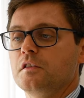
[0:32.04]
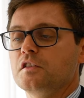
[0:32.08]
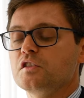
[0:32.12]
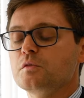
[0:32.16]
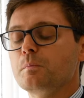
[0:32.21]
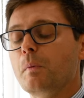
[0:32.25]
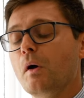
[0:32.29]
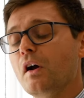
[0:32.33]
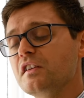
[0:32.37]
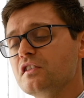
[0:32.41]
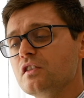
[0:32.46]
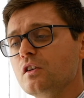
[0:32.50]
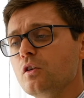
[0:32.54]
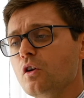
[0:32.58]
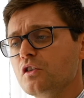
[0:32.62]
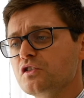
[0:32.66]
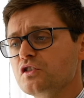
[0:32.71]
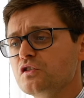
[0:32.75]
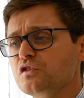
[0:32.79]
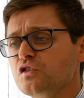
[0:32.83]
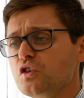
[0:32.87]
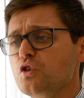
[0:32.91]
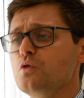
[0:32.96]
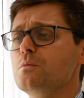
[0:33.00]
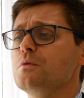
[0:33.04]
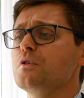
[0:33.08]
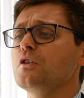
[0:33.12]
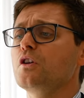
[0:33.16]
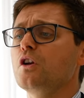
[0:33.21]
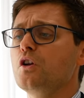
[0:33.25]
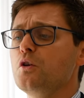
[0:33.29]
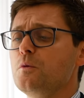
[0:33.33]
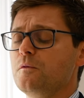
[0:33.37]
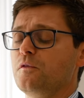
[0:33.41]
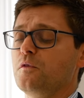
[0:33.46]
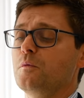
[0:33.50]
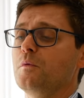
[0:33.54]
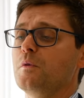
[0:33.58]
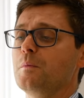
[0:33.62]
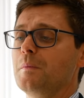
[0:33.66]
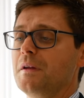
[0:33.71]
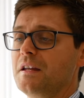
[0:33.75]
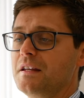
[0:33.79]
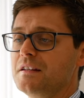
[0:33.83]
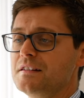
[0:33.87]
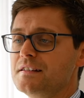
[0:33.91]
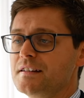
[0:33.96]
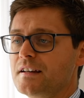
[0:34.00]
Despite a lot of doom and gloom from the
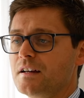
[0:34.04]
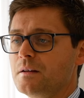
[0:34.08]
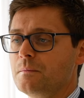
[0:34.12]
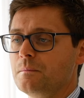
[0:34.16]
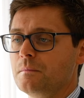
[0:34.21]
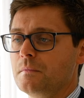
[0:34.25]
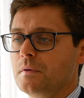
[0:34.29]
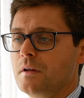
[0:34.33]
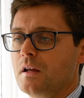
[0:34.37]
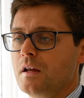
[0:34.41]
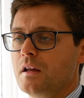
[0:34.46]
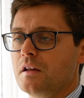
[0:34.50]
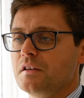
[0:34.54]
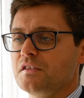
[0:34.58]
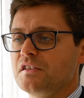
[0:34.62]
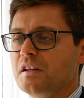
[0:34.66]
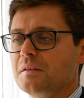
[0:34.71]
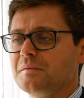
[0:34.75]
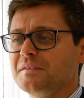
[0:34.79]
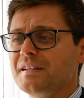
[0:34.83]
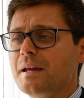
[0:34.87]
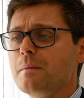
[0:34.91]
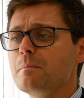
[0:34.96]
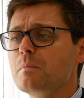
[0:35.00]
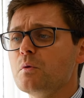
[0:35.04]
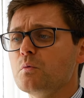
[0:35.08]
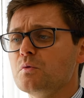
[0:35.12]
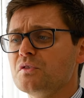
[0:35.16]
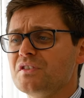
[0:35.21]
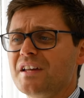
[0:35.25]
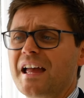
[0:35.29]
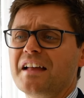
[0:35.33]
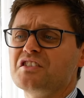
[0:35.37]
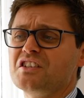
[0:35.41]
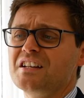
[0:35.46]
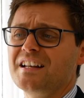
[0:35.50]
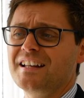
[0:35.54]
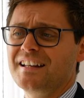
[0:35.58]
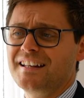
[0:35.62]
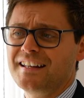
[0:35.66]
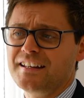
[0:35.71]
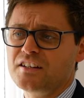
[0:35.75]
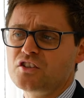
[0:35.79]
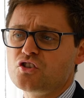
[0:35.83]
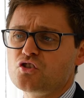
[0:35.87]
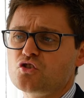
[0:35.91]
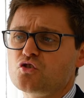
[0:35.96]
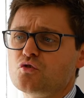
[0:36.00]
media, September was actually
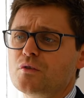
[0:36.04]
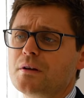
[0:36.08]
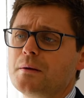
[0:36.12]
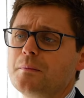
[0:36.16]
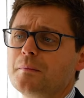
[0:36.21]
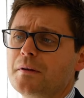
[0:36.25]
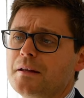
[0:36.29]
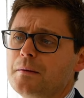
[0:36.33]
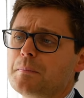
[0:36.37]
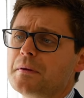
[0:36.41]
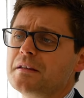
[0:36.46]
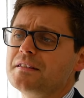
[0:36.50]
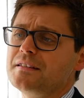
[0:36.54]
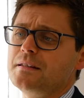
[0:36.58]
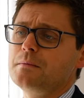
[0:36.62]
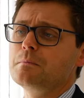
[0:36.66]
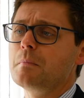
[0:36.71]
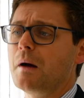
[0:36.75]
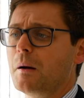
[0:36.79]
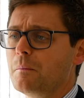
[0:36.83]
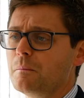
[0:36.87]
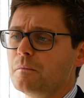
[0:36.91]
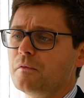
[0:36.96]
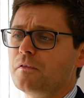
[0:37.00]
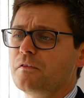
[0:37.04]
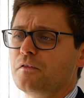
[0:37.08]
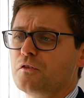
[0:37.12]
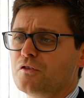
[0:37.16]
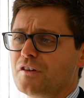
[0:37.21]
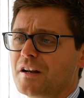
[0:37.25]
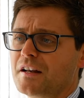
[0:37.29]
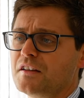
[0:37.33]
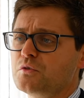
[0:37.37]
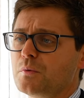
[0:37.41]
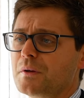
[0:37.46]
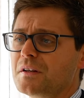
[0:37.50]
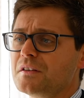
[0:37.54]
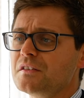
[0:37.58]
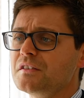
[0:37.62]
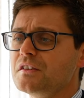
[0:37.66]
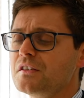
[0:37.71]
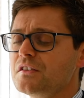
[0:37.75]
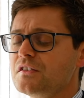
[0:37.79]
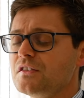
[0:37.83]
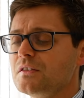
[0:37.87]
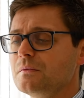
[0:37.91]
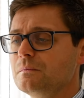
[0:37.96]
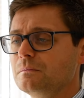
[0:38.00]
an extremely busy month for Ellis
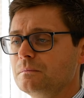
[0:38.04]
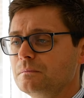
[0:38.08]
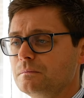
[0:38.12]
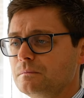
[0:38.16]
Winters.